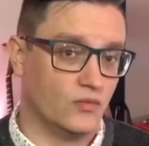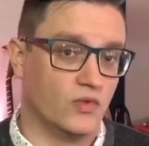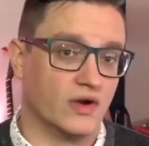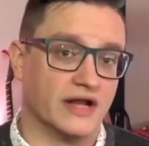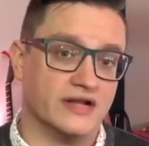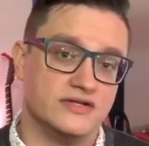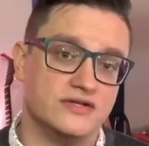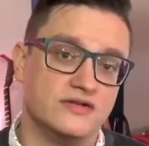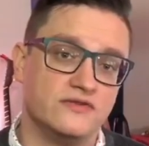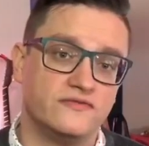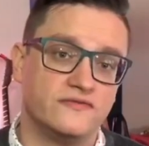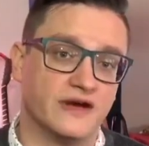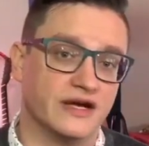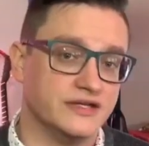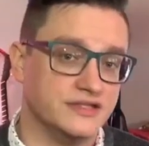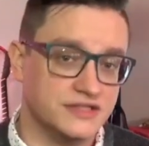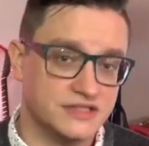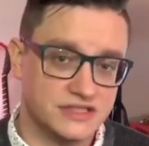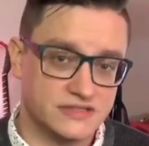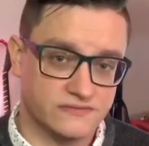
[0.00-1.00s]
what I do
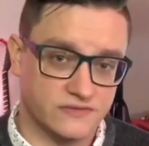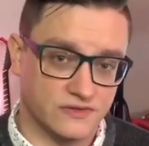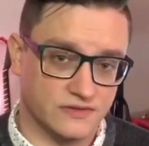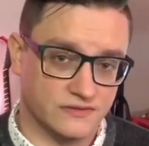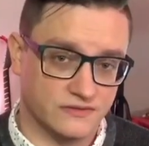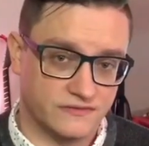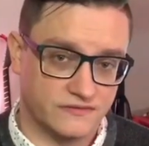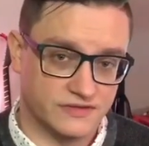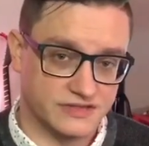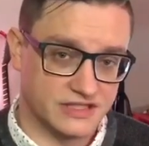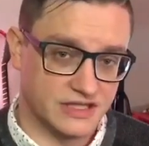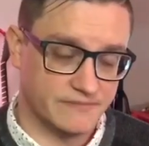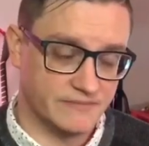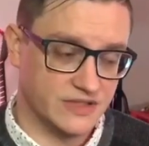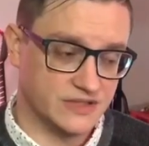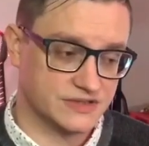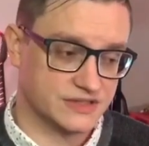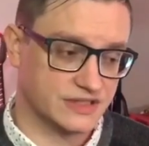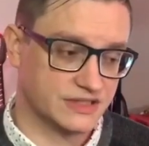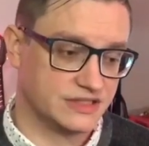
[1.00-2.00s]
find useful for temp
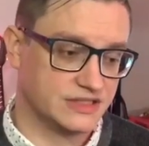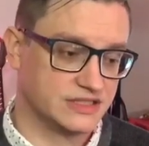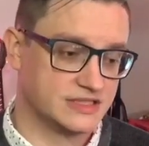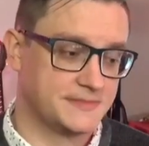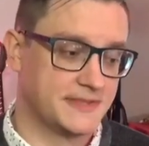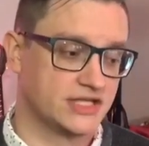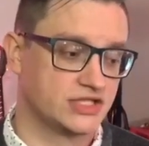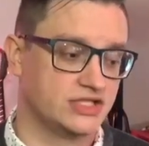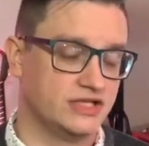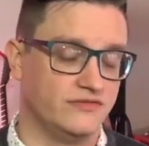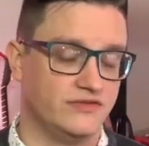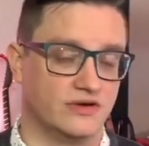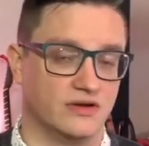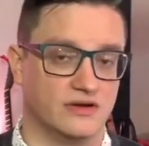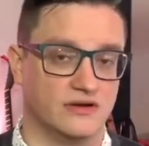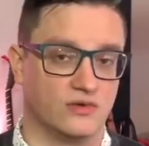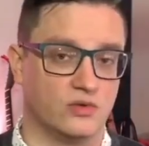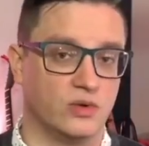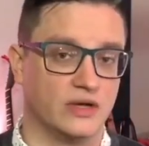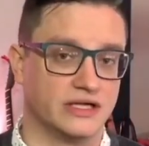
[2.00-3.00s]
music, especially if you're
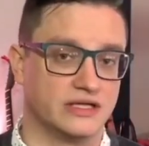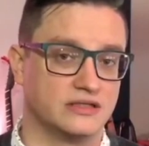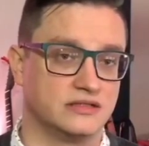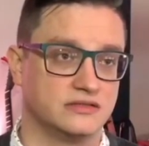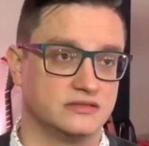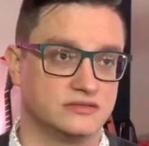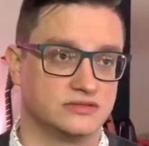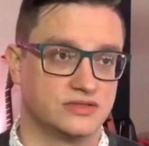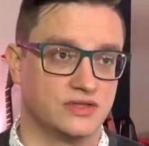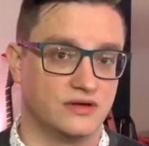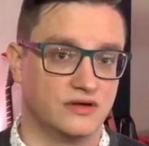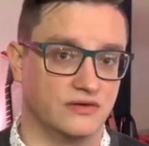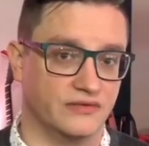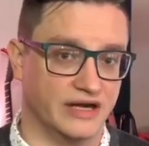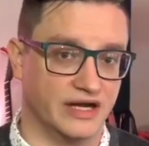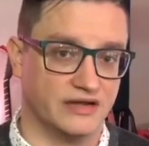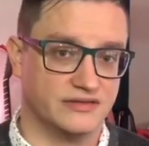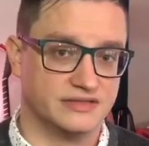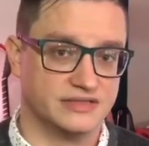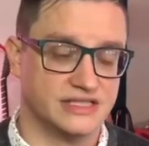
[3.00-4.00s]
on a quick
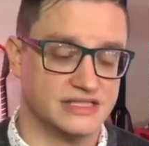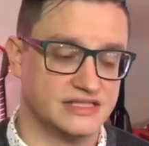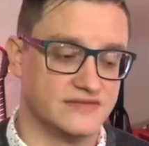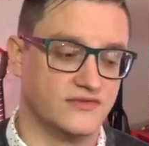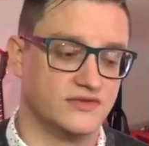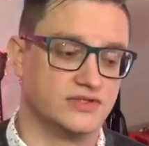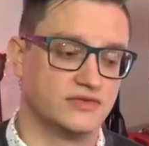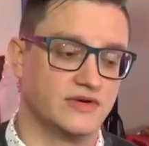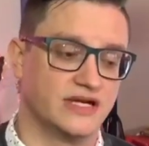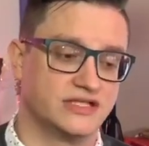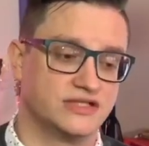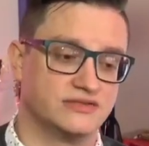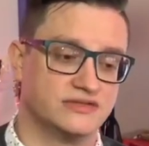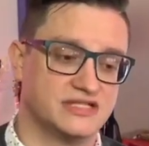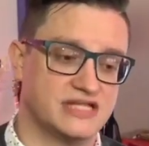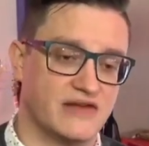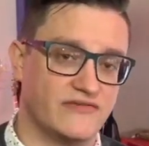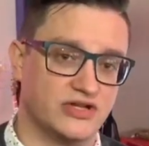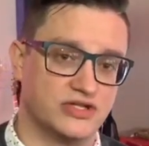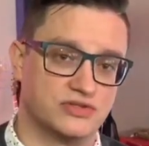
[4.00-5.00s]
turnaround, is if a director
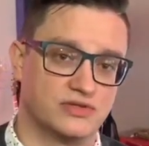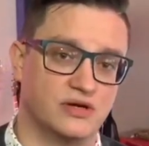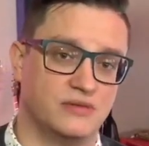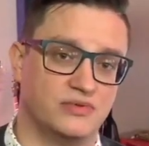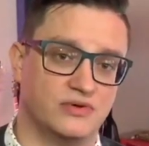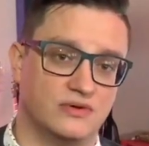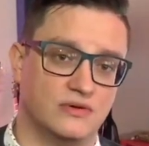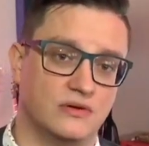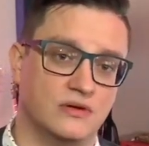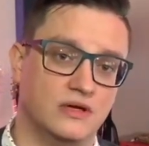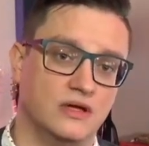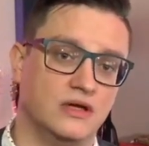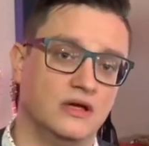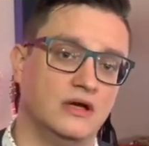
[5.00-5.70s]
is having trouble,